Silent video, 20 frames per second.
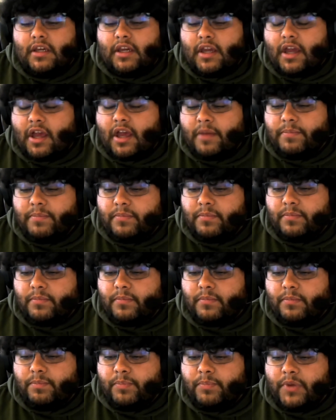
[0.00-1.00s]

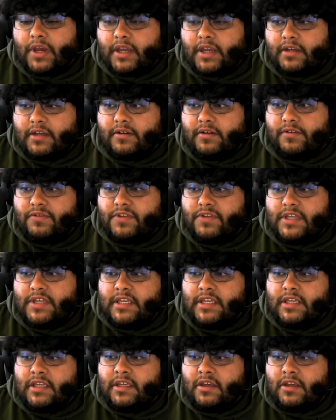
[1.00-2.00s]
But
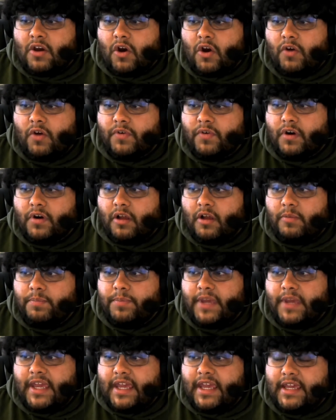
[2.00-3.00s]
the overall
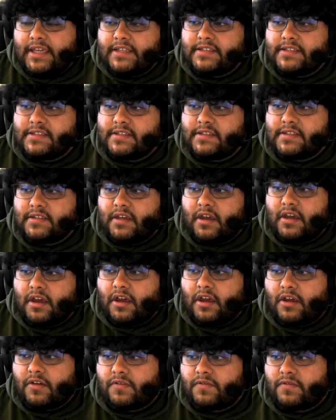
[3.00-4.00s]
pace
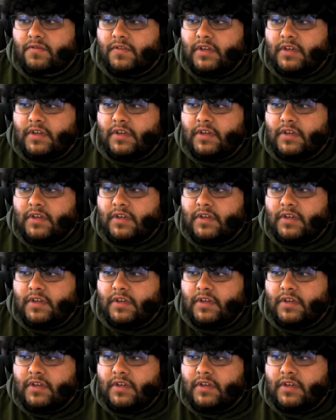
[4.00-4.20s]
of